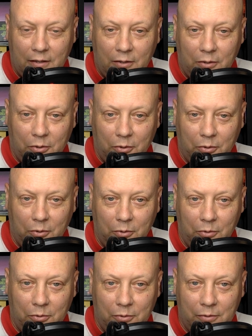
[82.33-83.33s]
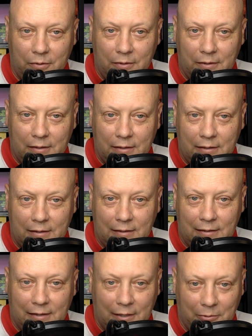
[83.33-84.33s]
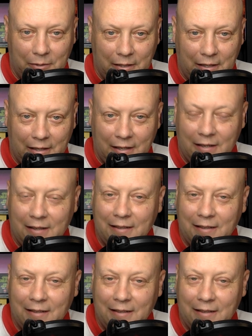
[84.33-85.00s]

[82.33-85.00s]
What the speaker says: who literally